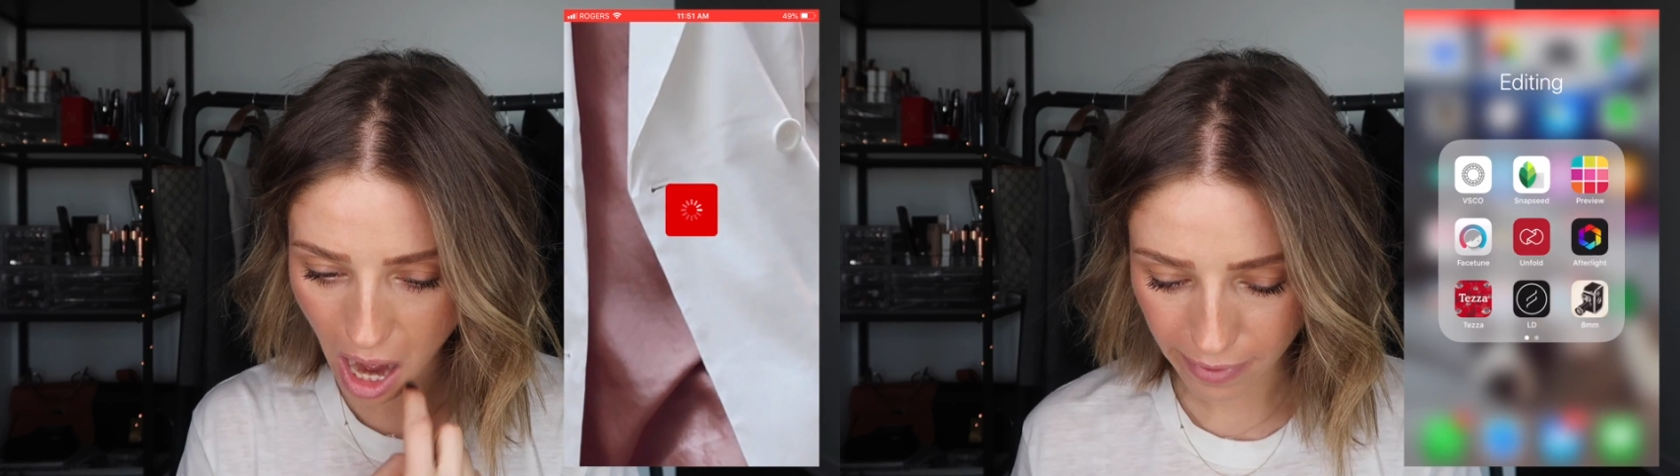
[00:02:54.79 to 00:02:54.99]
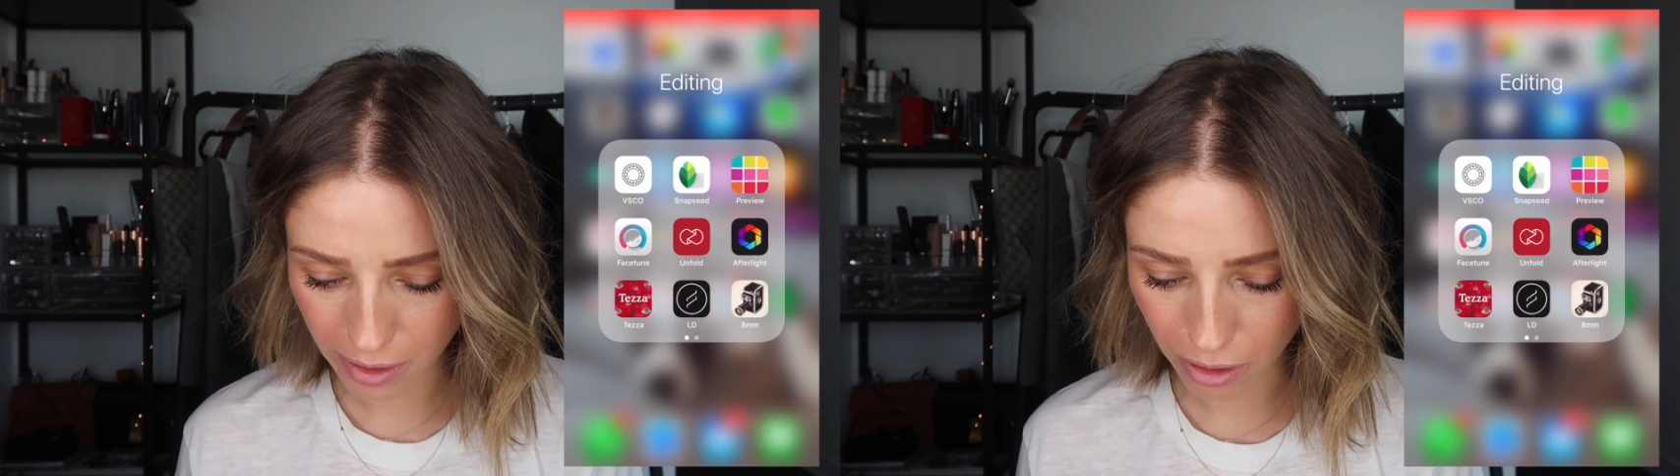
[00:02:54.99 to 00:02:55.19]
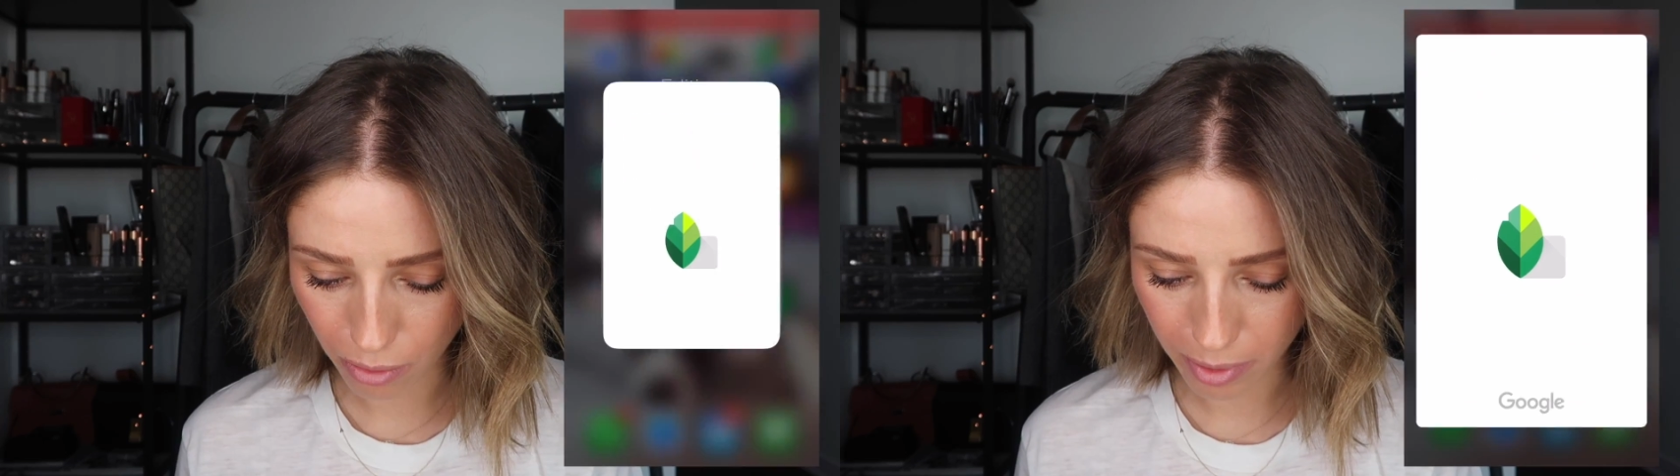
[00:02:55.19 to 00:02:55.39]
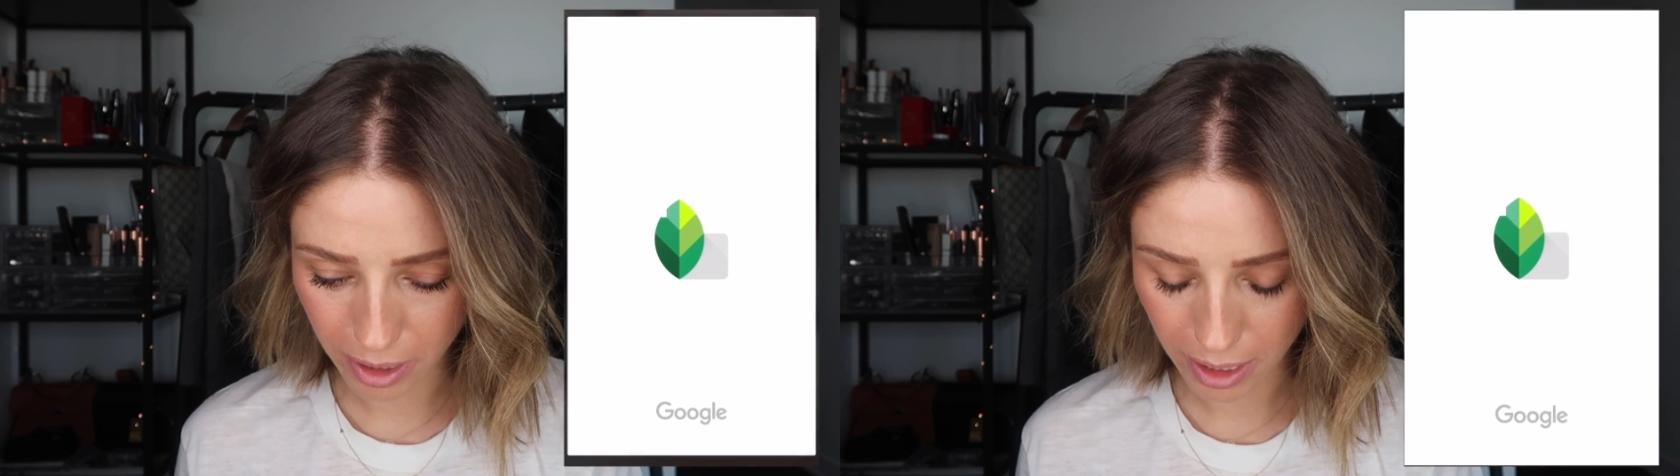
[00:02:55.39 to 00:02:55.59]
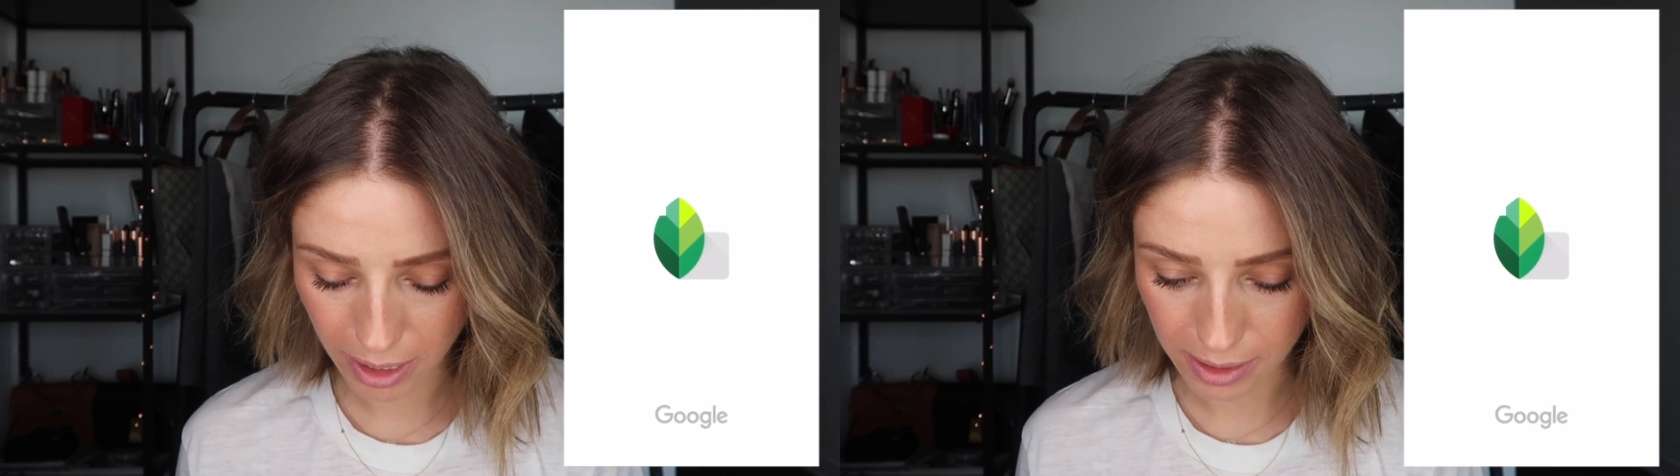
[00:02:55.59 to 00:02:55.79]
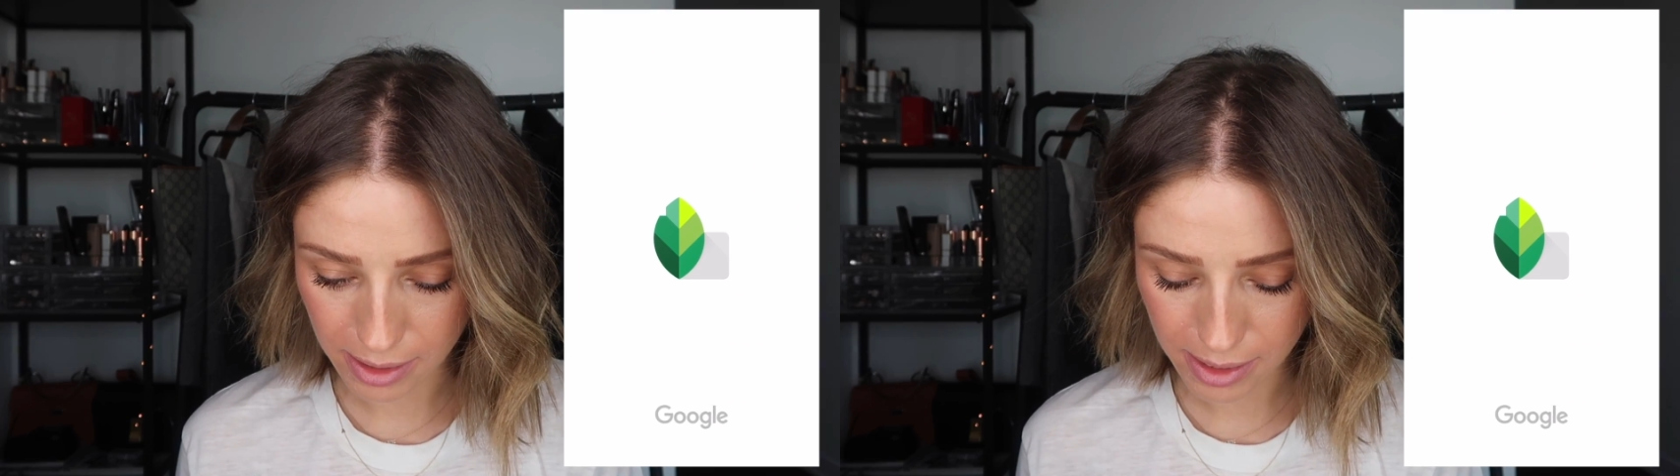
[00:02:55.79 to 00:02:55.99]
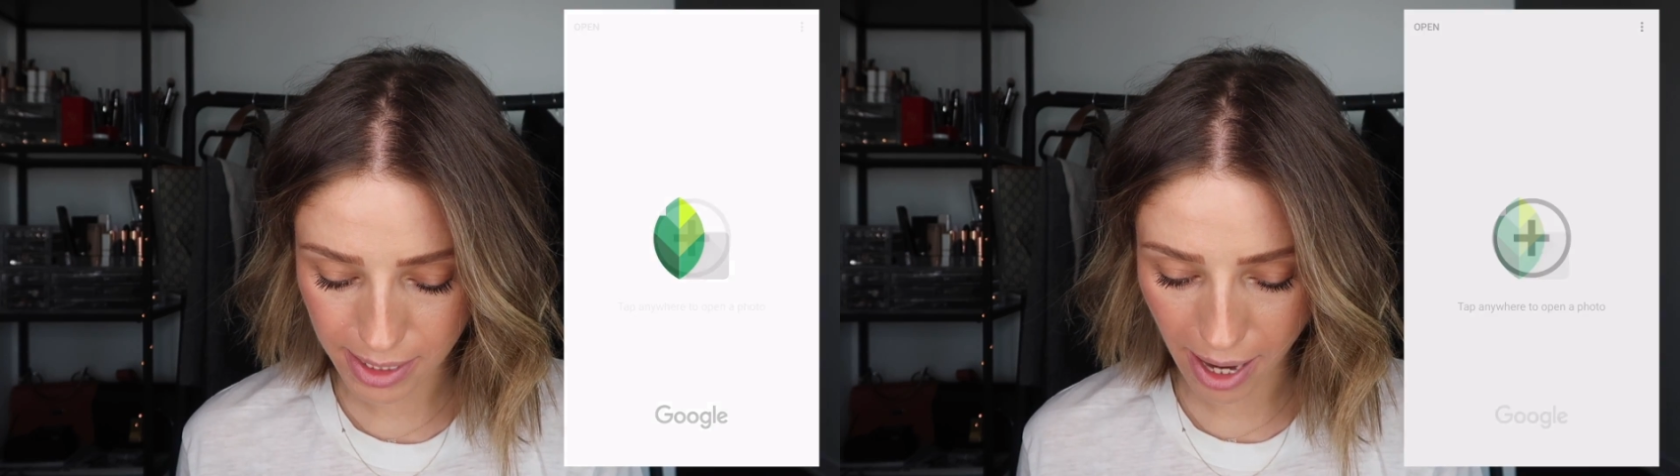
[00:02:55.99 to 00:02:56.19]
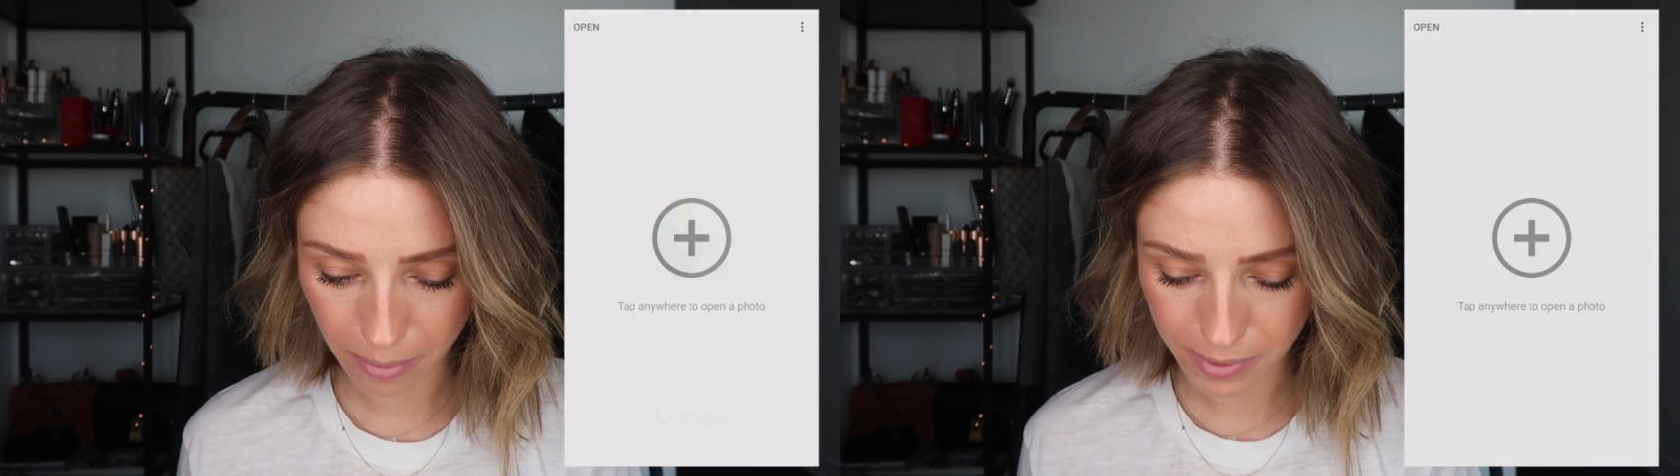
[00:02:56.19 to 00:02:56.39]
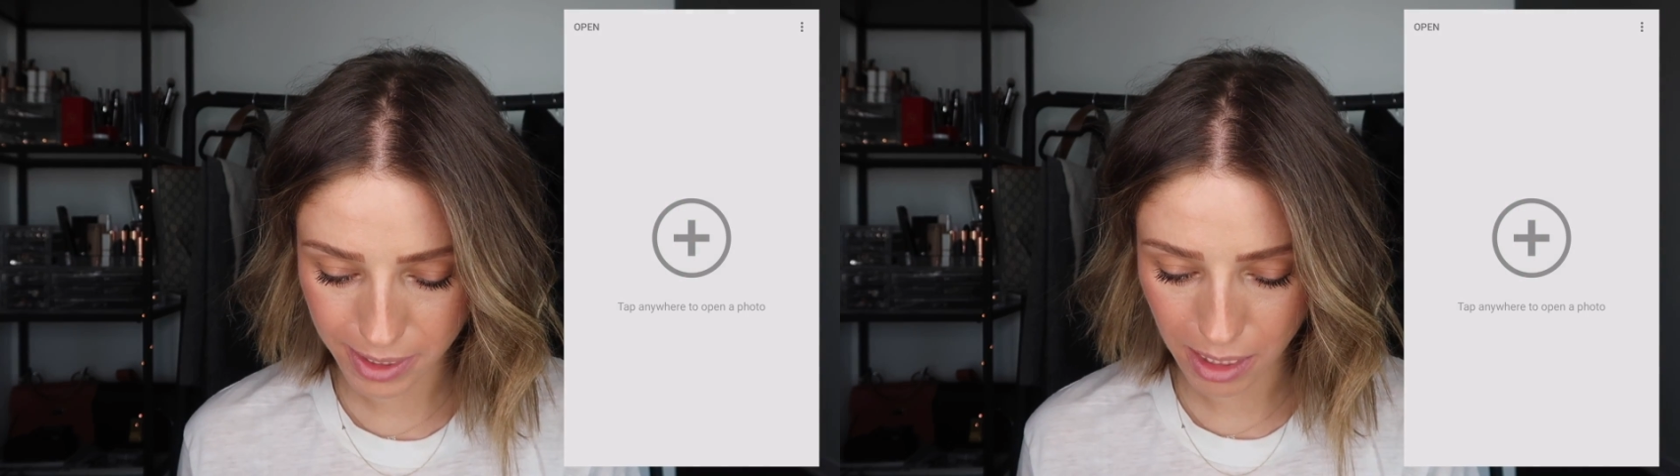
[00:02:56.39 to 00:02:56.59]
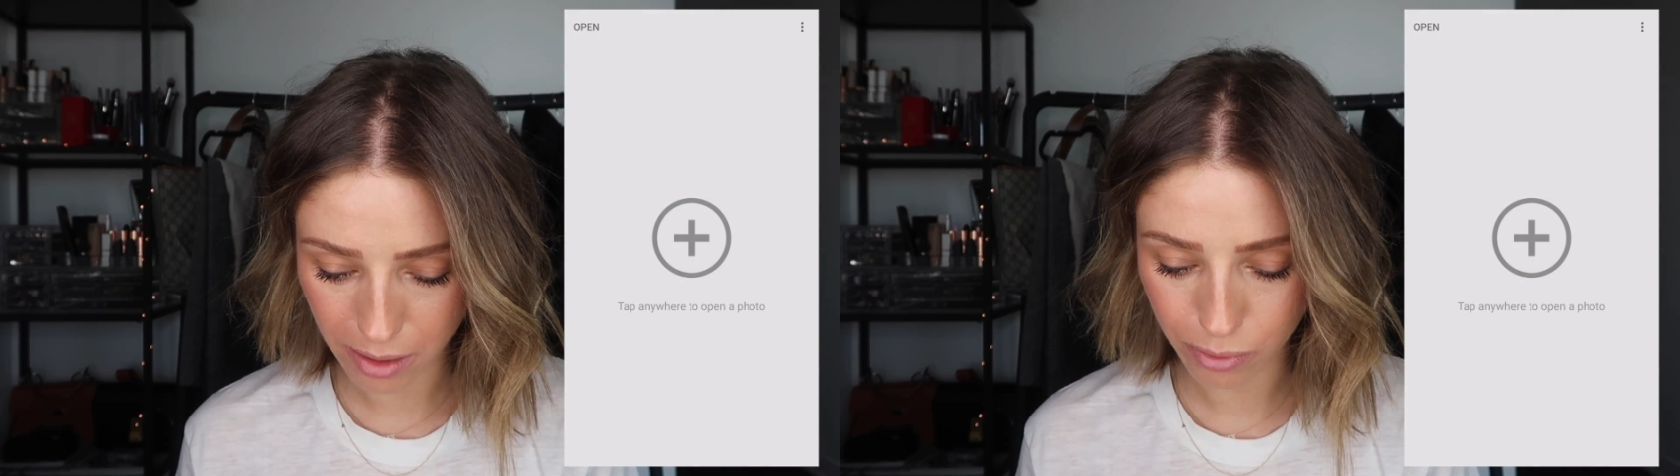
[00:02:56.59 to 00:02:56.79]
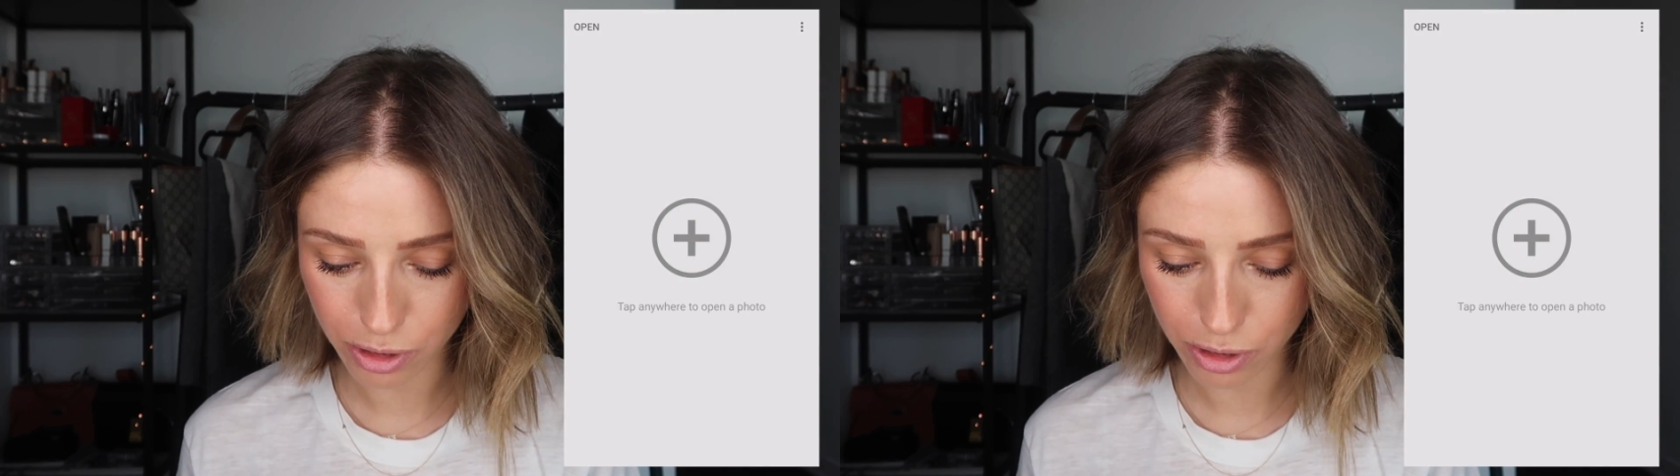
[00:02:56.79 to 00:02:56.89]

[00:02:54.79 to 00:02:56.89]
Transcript: and then open it in Snapseed,